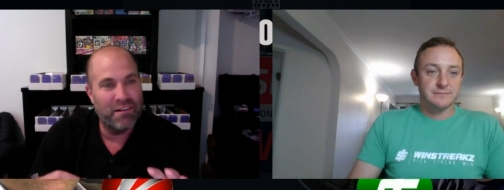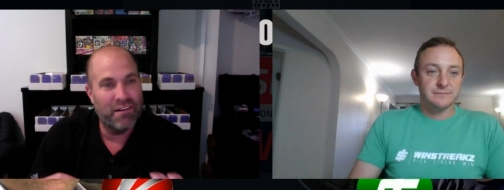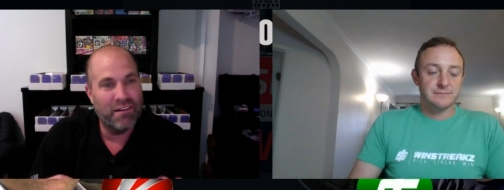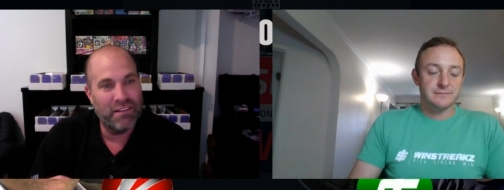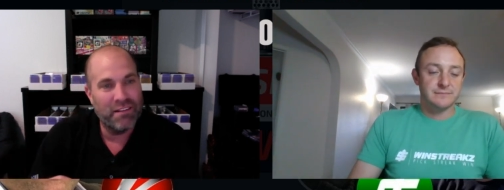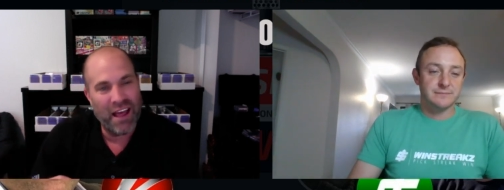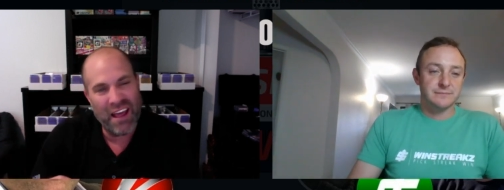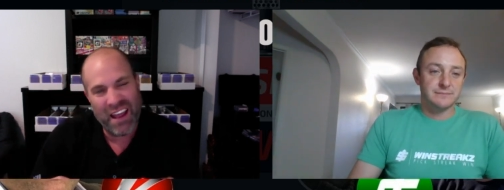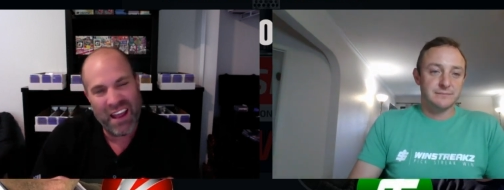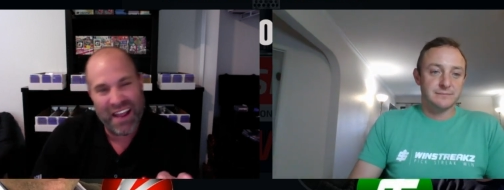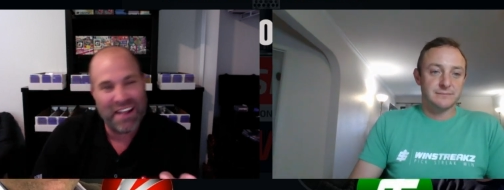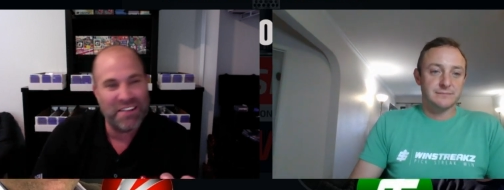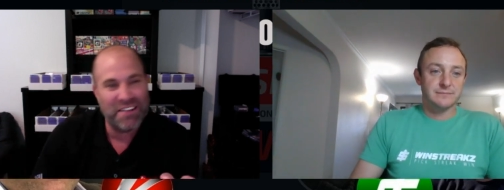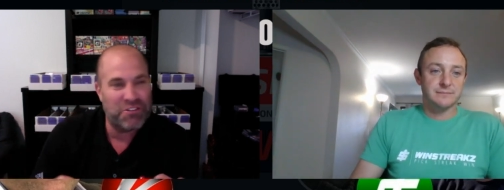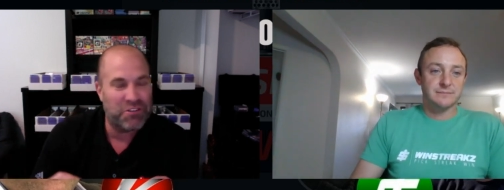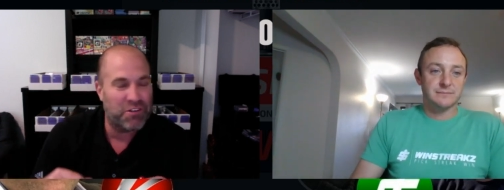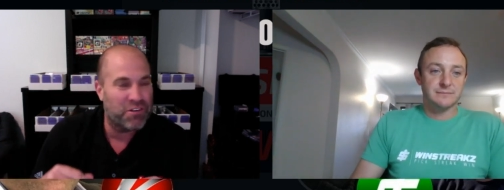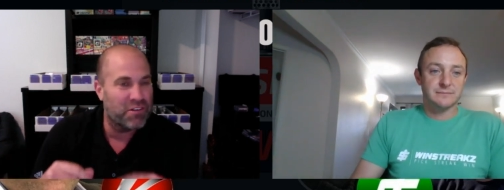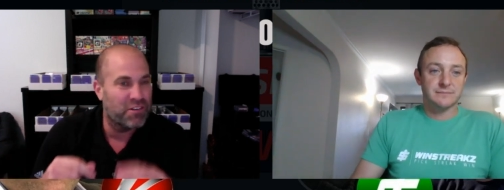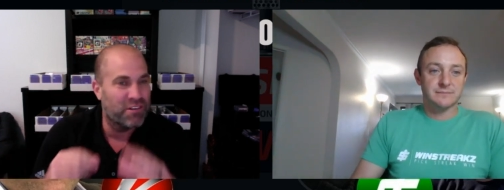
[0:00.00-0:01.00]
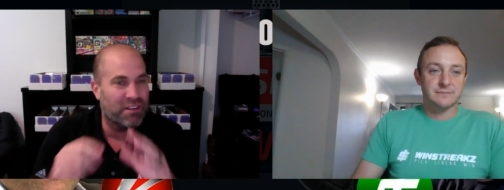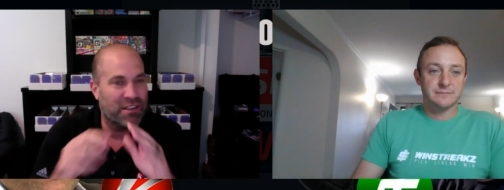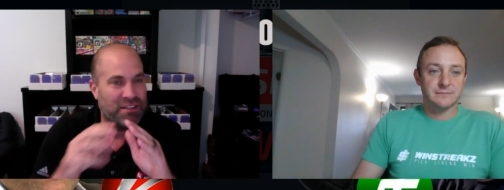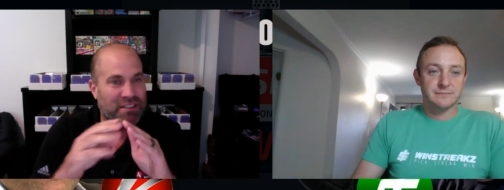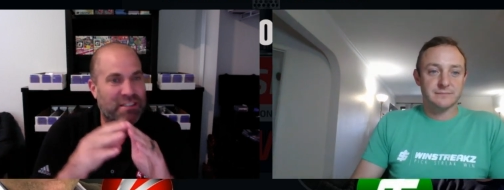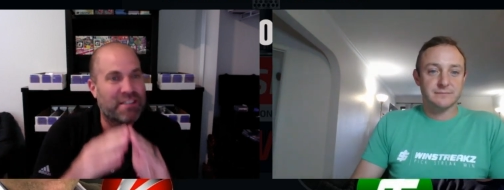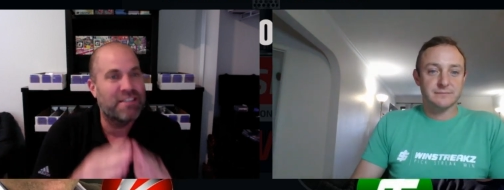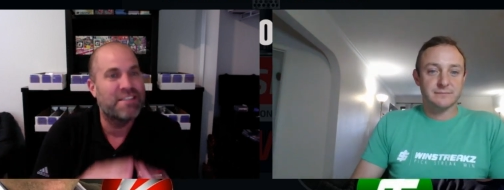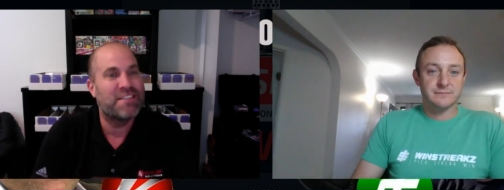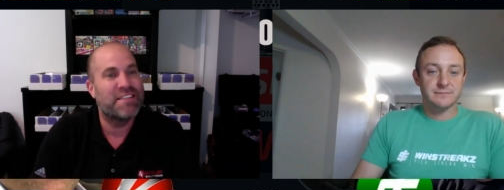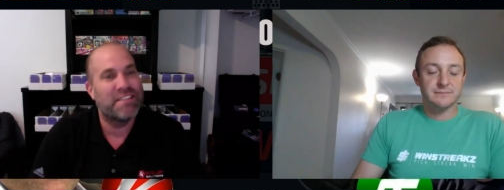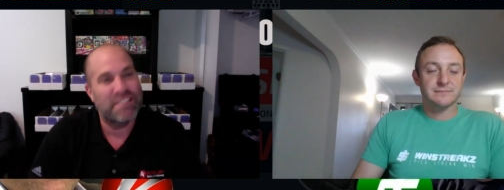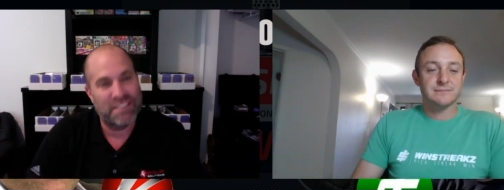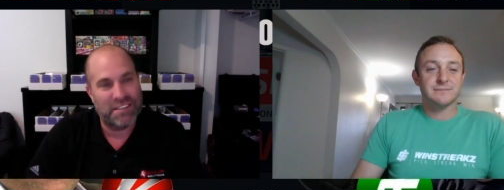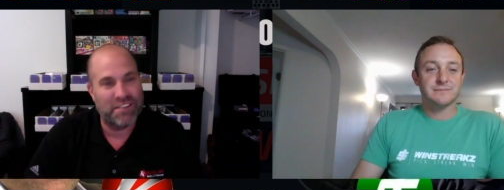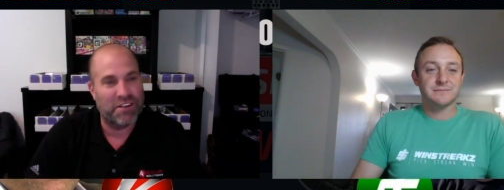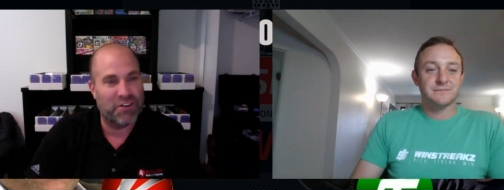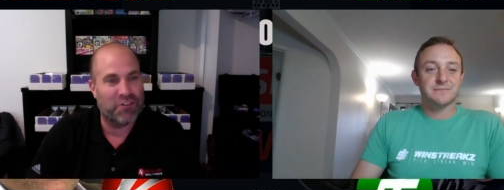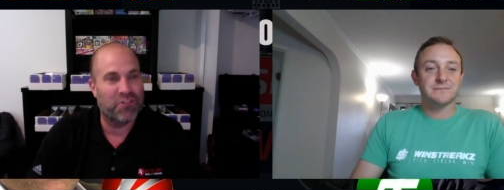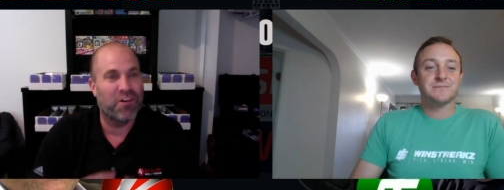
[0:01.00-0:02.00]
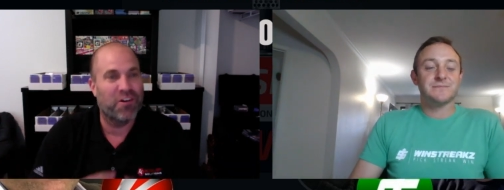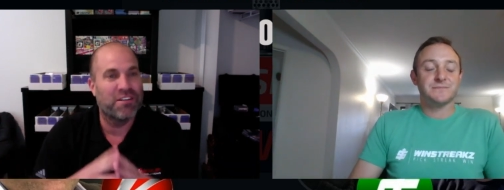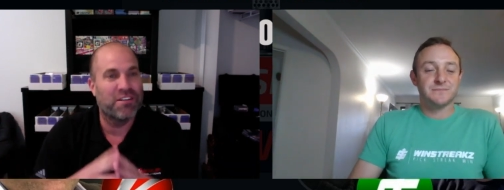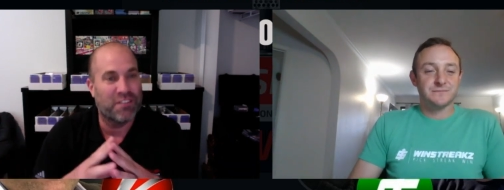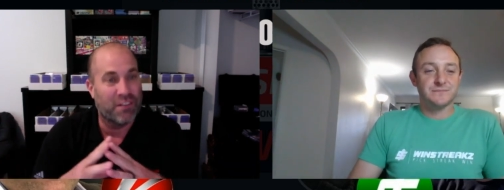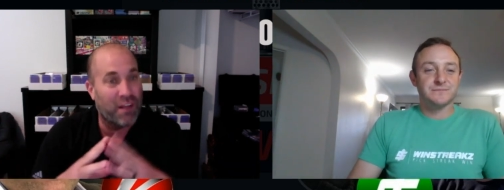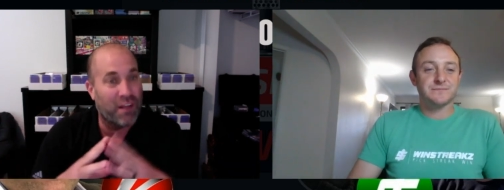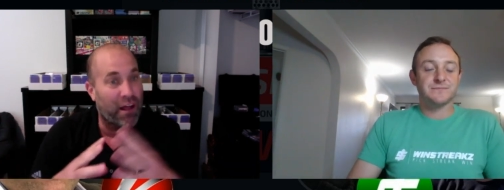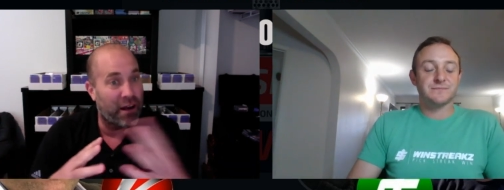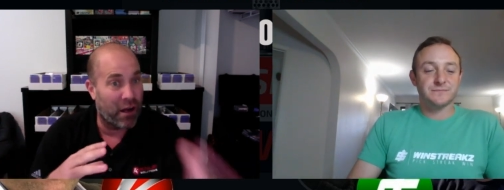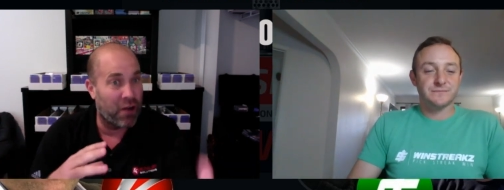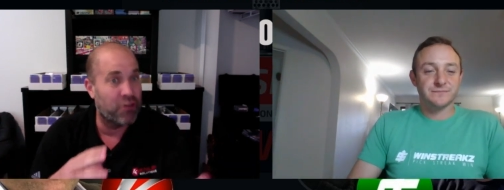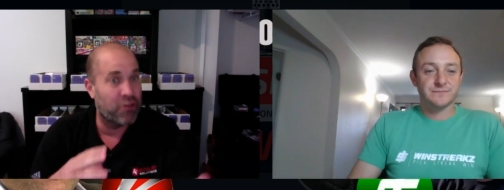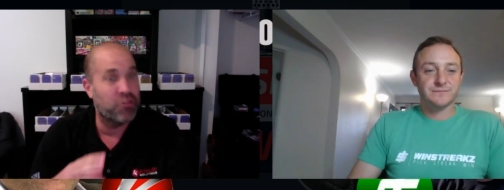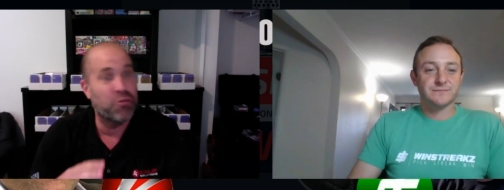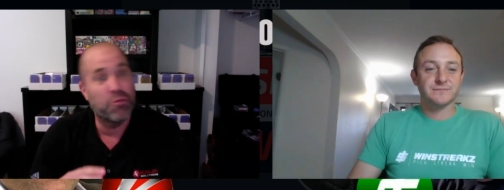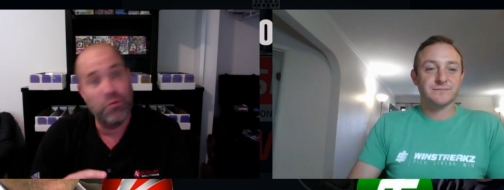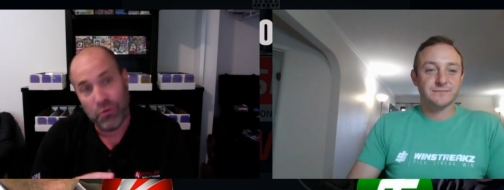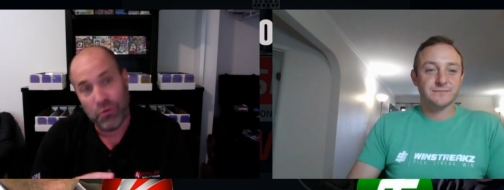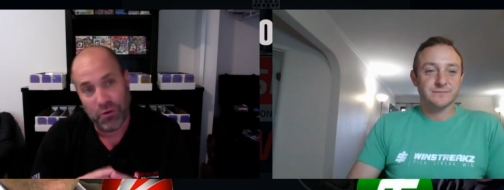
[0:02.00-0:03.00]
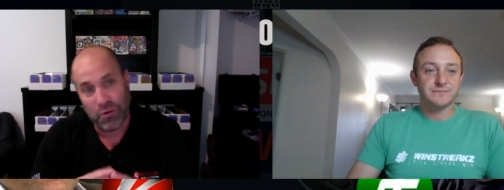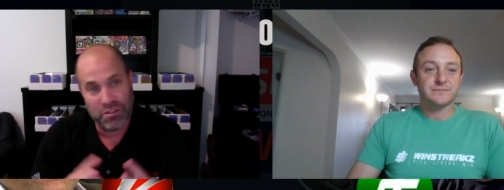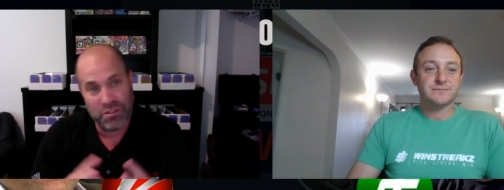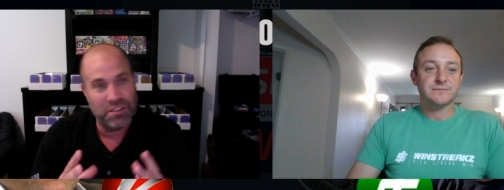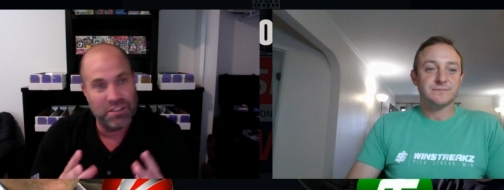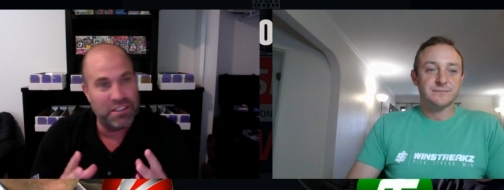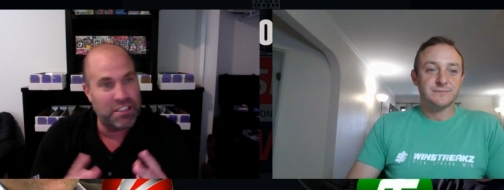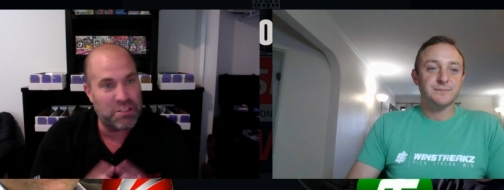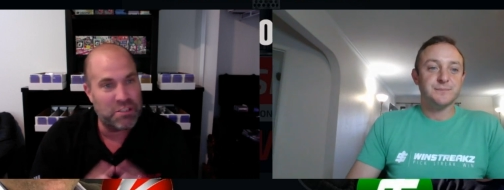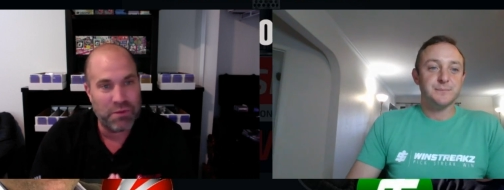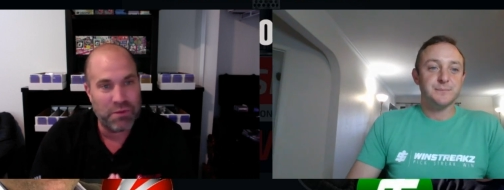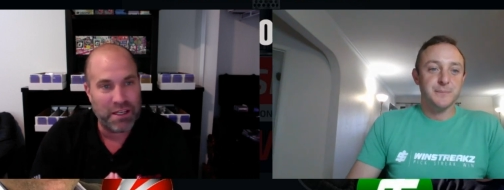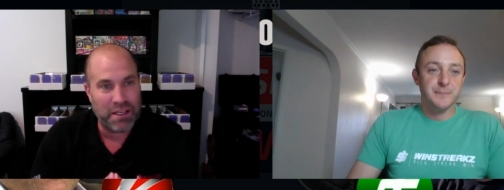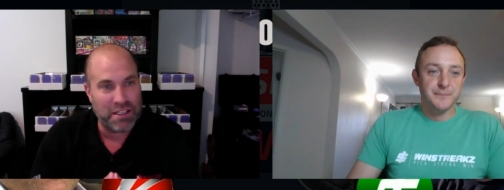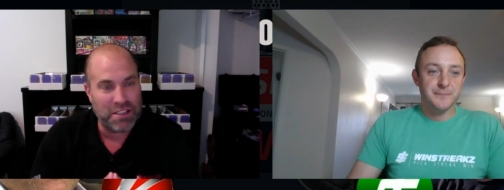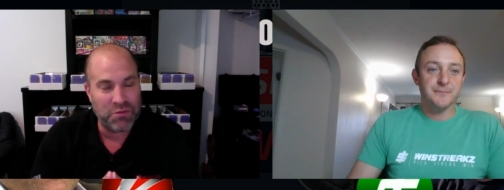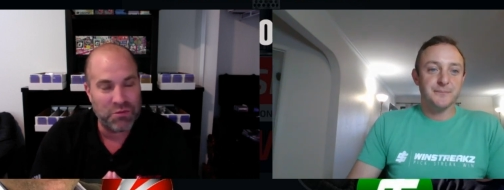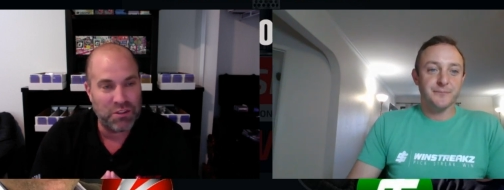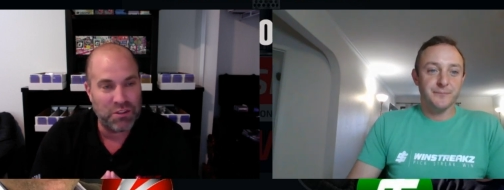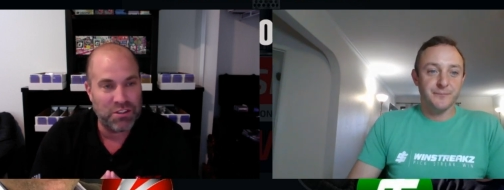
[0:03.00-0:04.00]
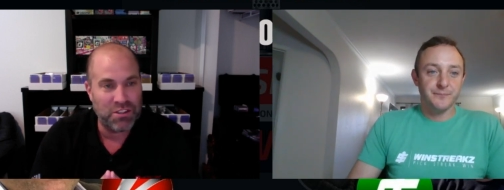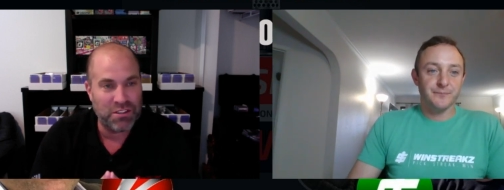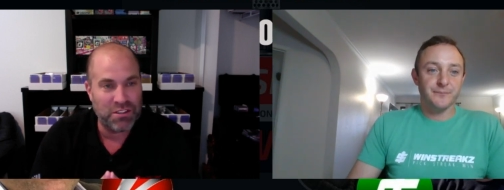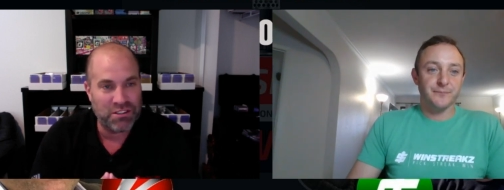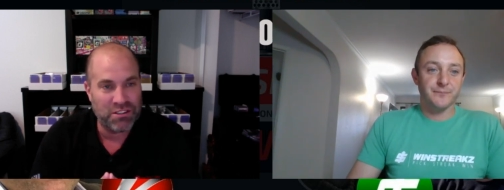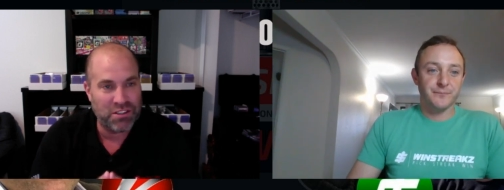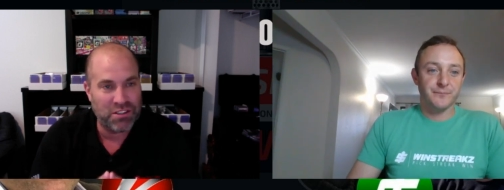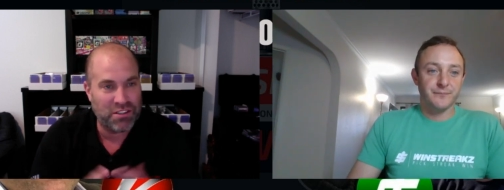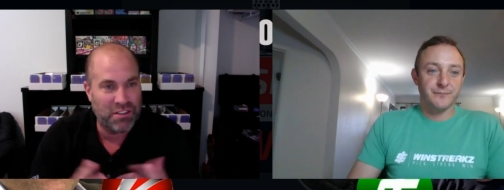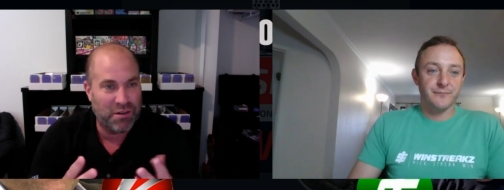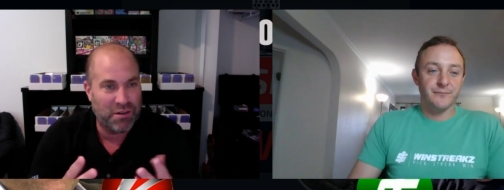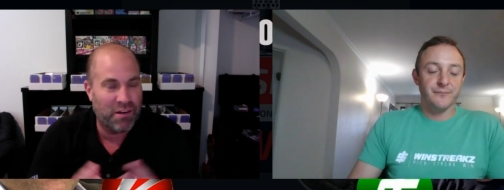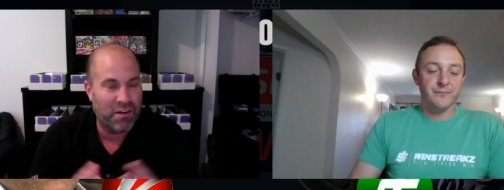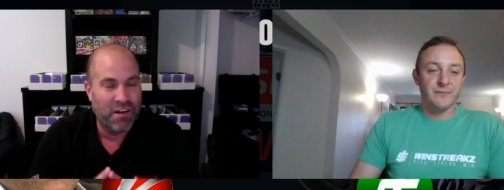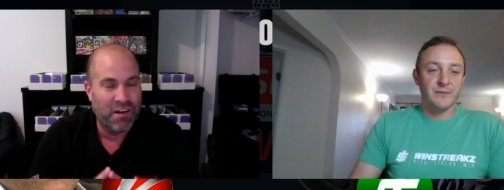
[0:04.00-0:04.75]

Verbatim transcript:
Speaker 1: that answer is consistent across a lot of entrepreneurs in this space which is just a